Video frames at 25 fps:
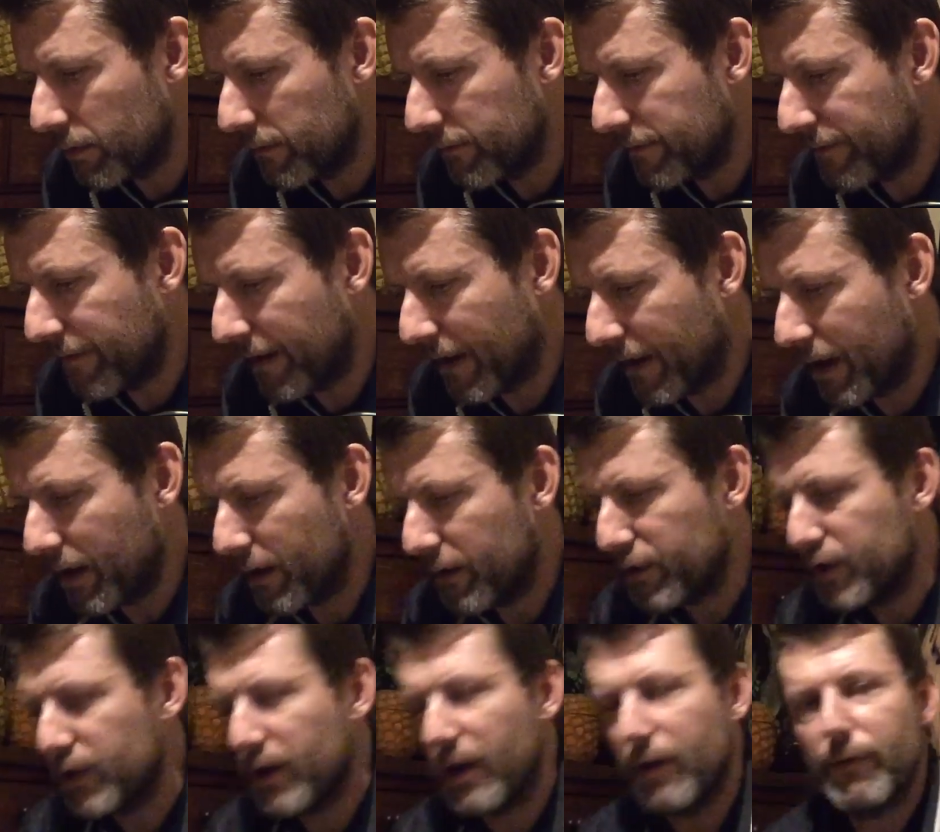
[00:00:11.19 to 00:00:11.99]

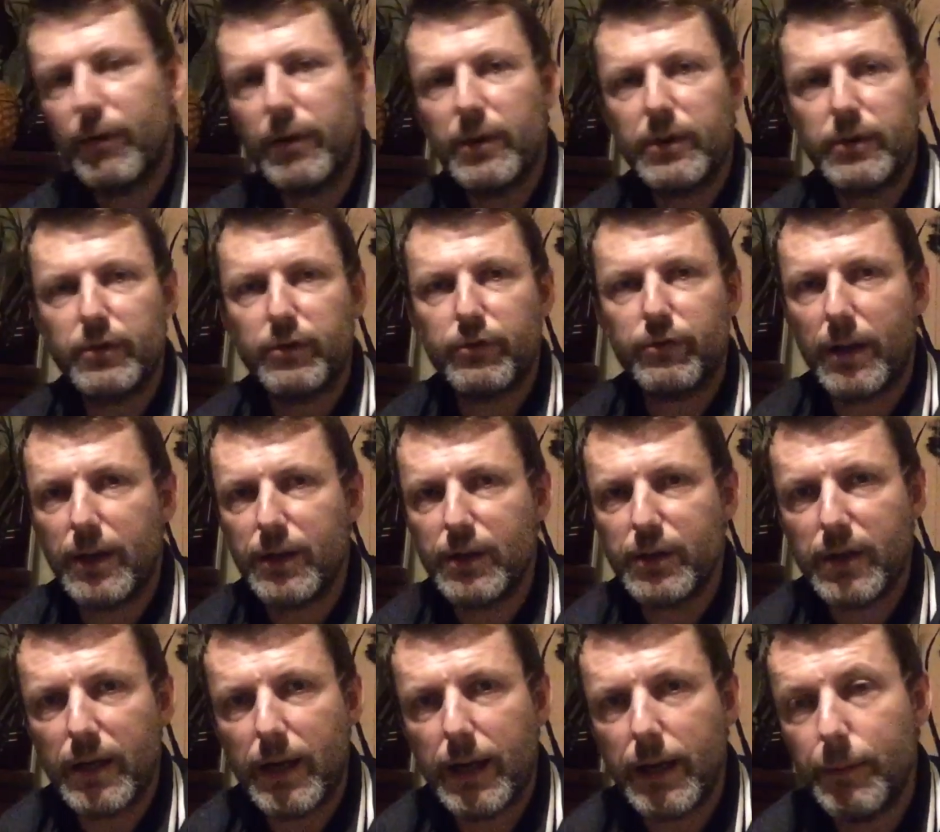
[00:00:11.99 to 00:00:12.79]
Fallon Sherrick,
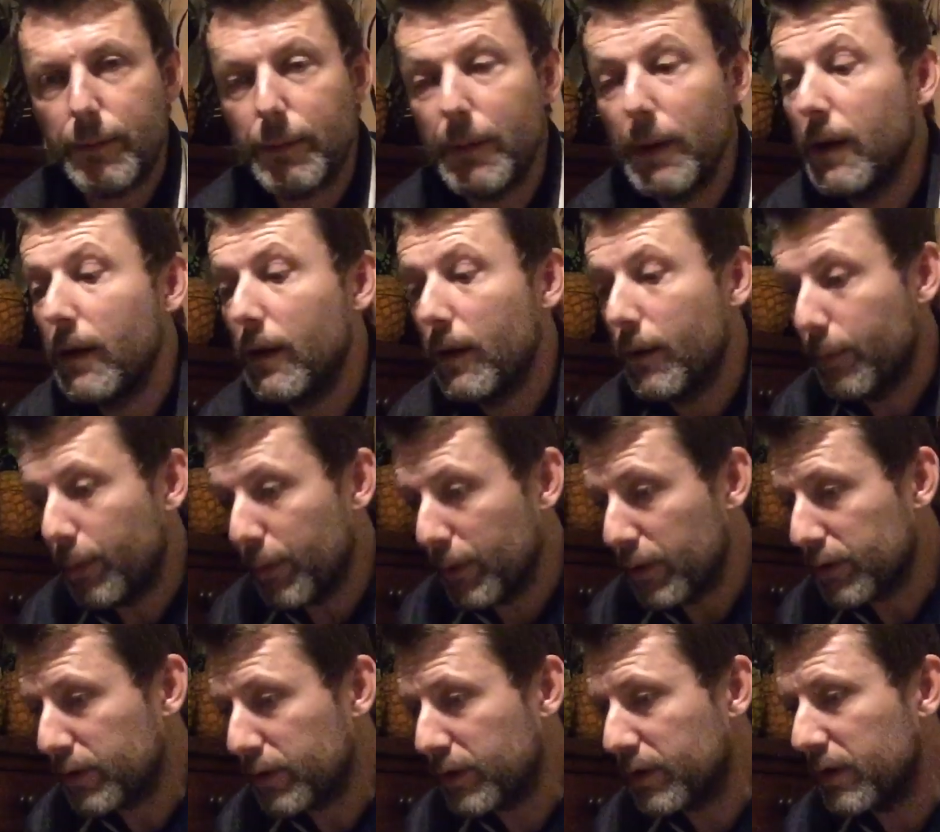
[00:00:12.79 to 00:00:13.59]
strange name,
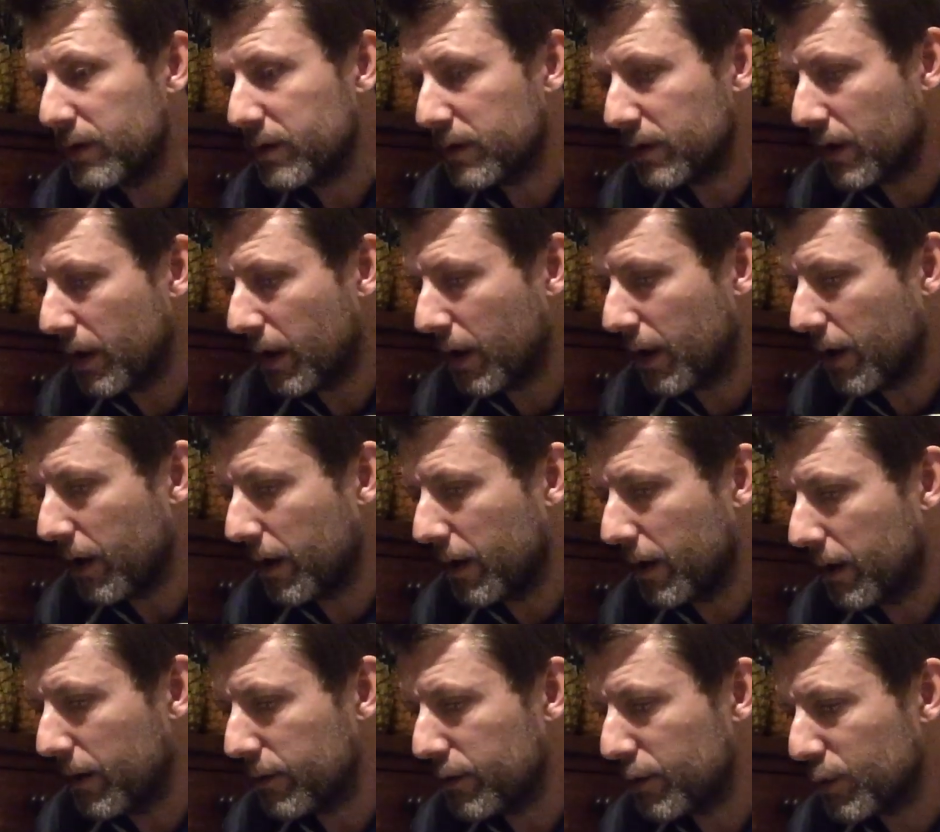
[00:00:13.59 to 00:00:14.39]
but she's
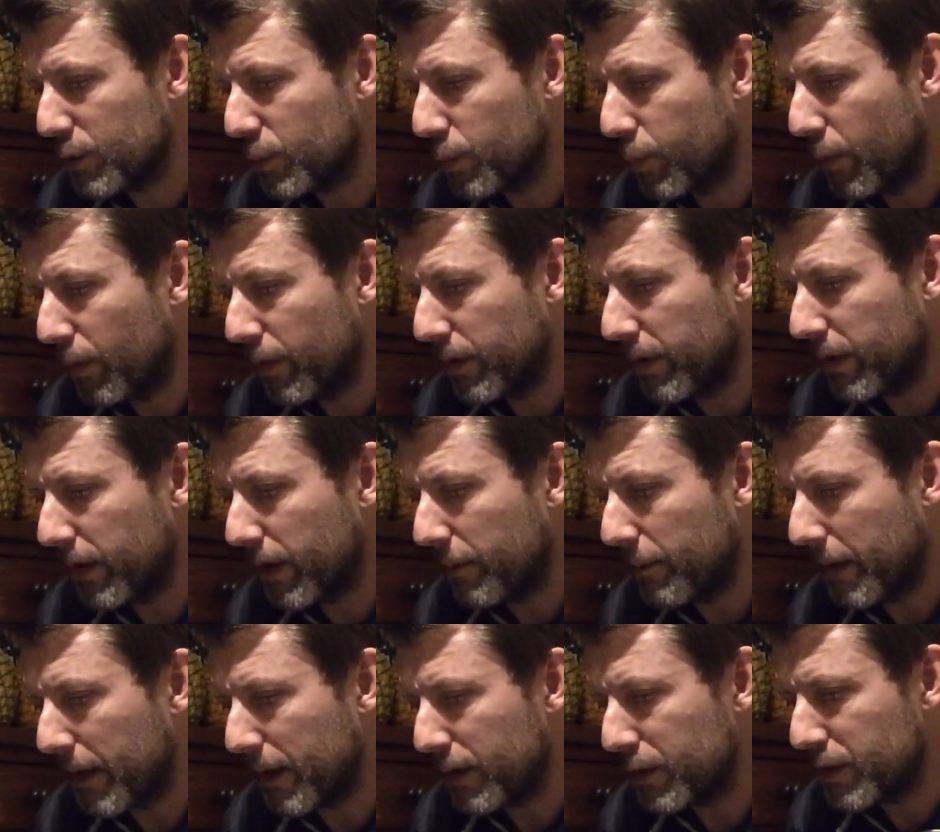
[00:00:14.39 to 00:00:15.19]
just won
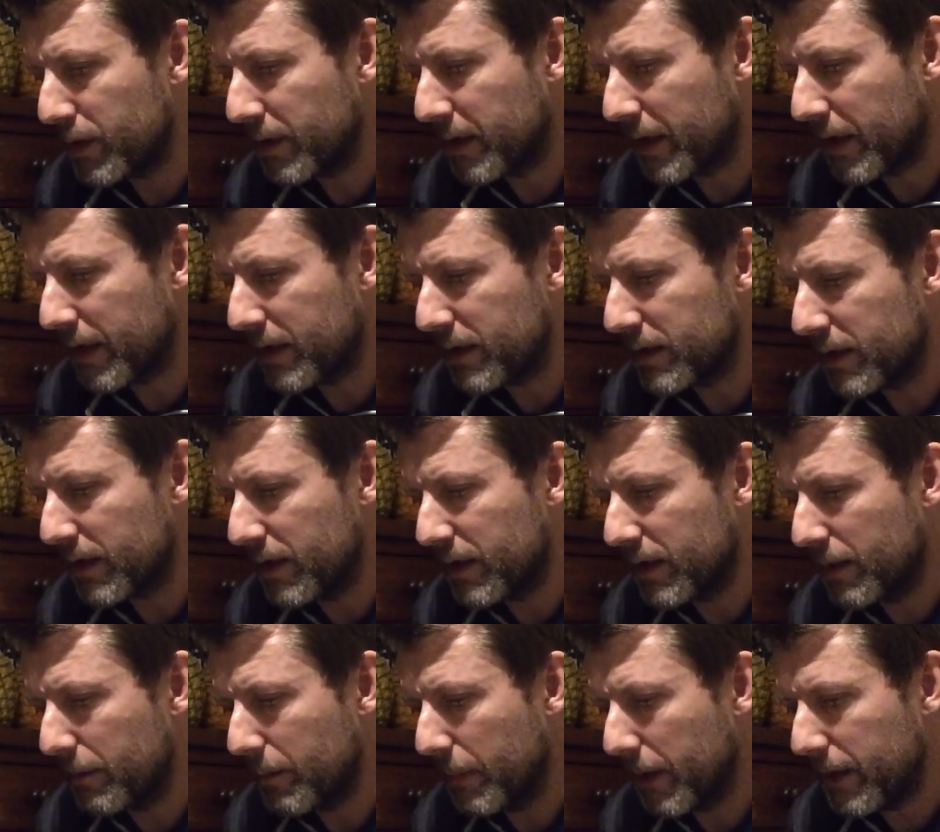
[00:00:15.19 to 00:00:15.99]
a match against
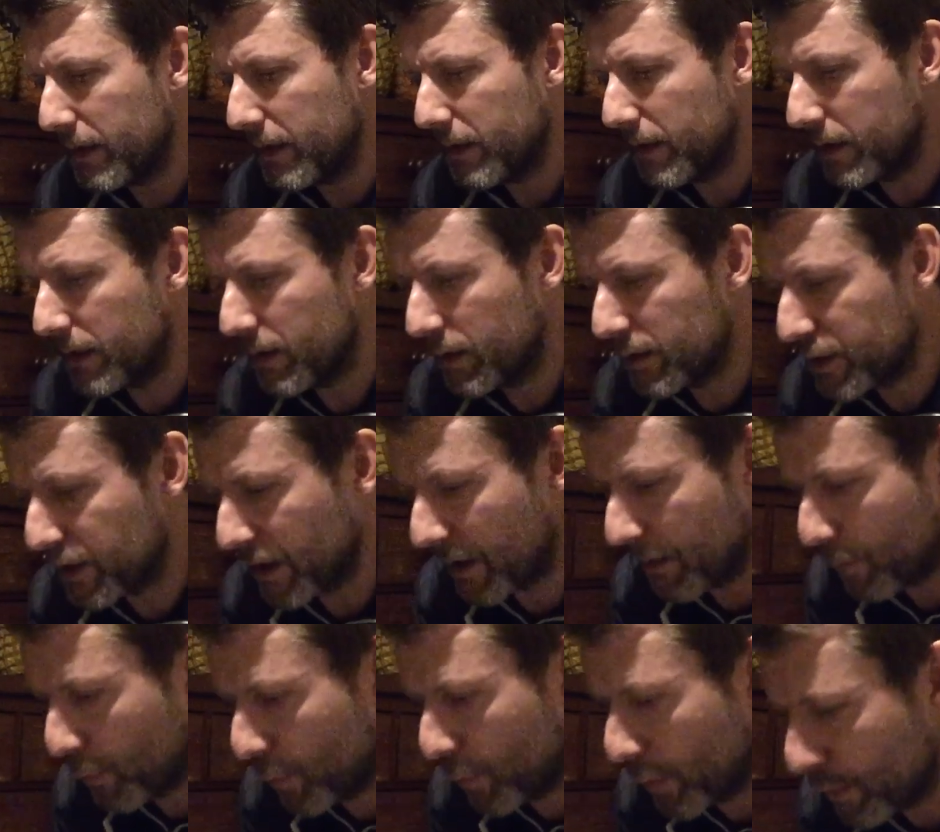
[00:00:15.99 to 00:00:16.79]

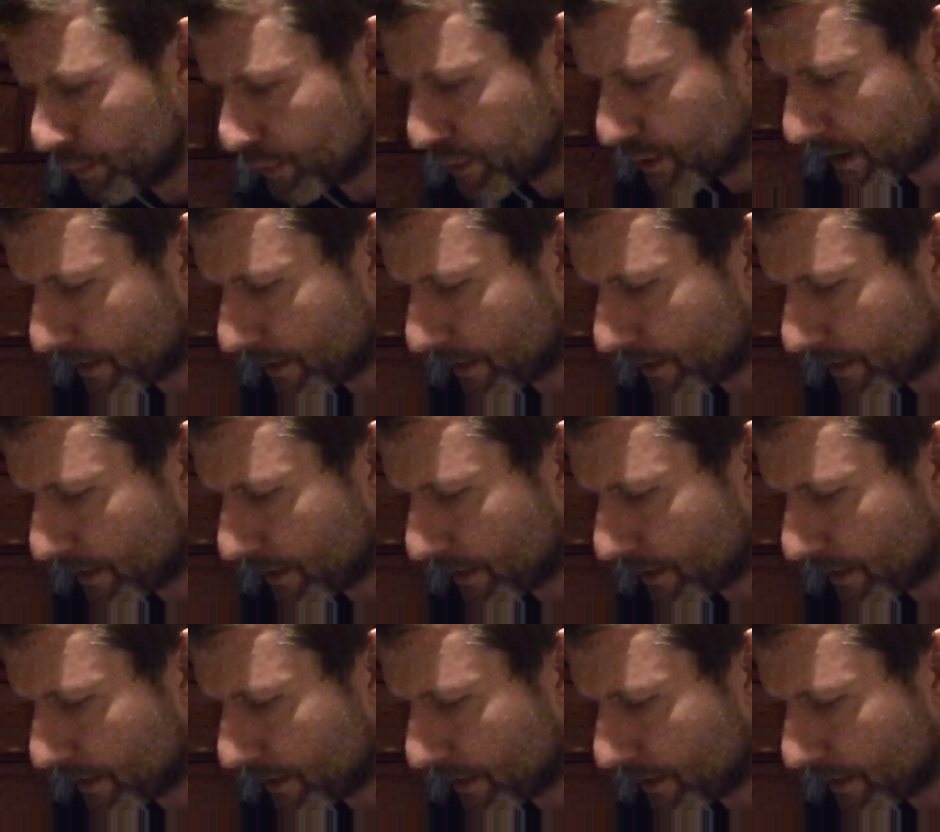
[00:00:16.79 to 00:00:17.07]
World